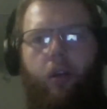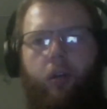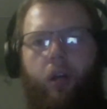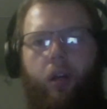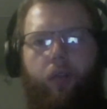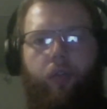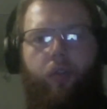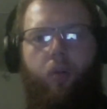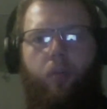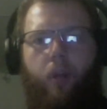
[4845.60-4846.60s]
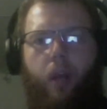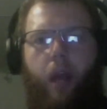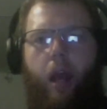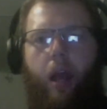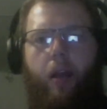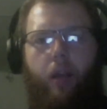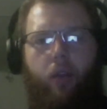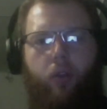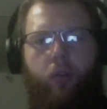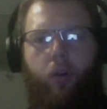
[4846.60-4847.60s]
uh, from na- uh,
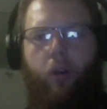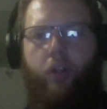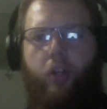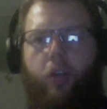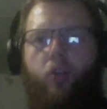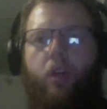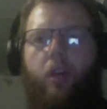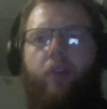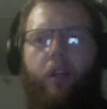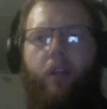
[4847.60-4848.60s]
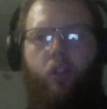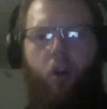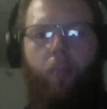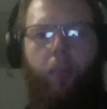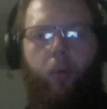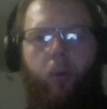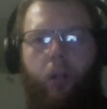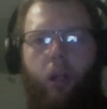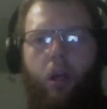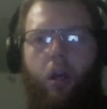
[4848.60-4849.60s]
natural theology. Could you give an example
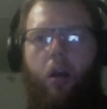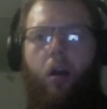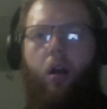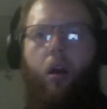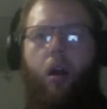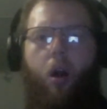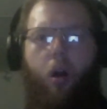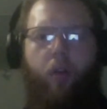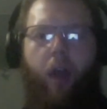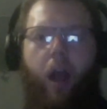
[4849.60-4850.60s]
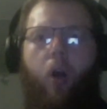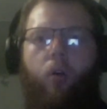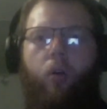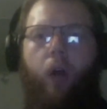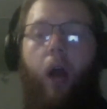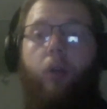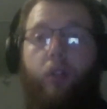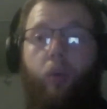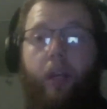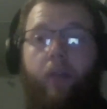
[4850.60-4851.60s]
uh, of how how
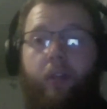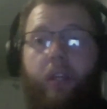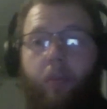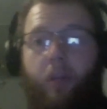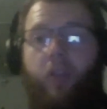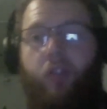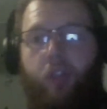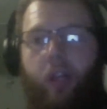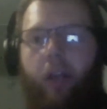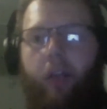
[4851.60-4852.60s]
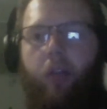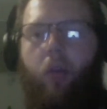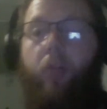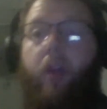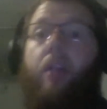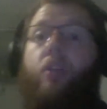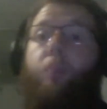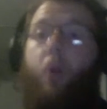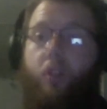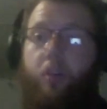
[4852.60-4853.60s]
does one even demonstrate that? Not that it's
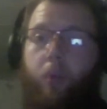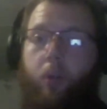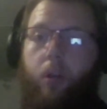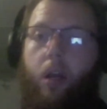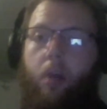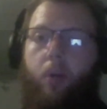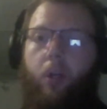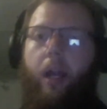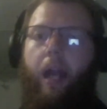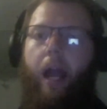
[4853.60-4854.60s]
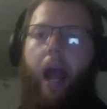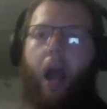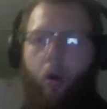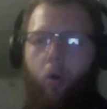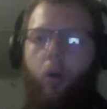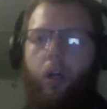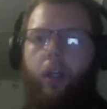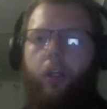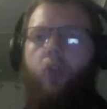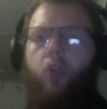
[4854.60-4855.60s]
possible, but like how
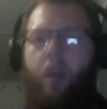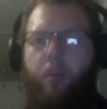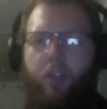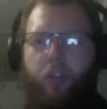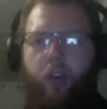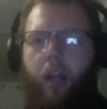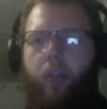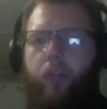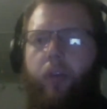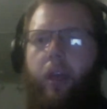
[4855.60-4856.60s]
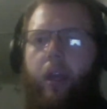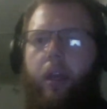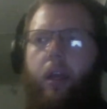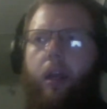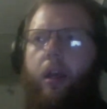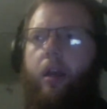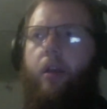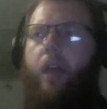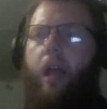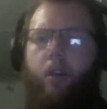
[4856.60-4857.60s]
do you demonstrate uh,
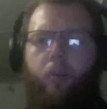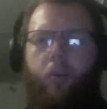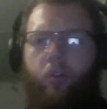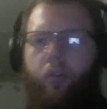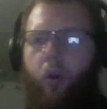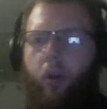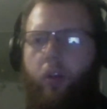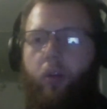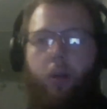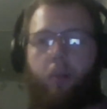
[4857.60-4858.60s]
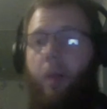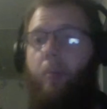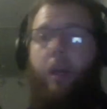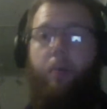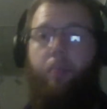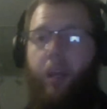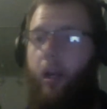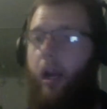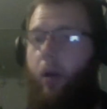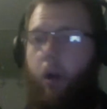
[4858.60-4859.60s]
the attributes of God? You can, maybe can
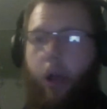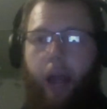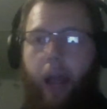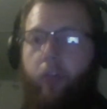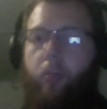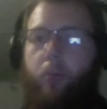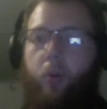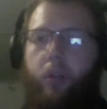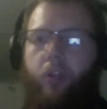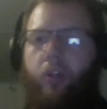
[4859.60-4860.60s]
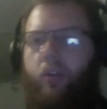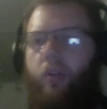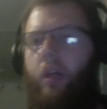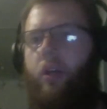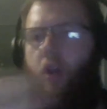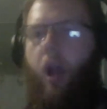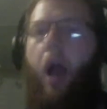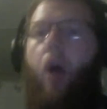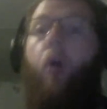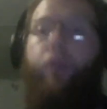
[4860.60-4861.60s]
pick like an attribute and just show
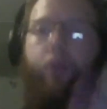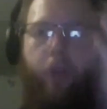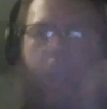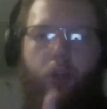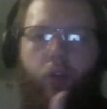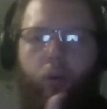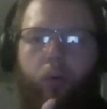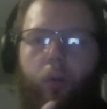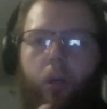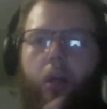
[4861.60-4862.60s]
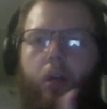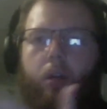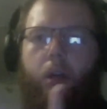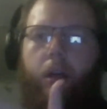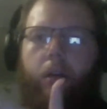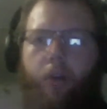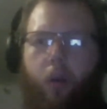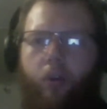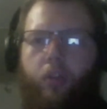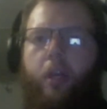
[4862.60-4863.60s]
how through natural uh,
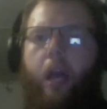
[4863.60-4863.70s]
theology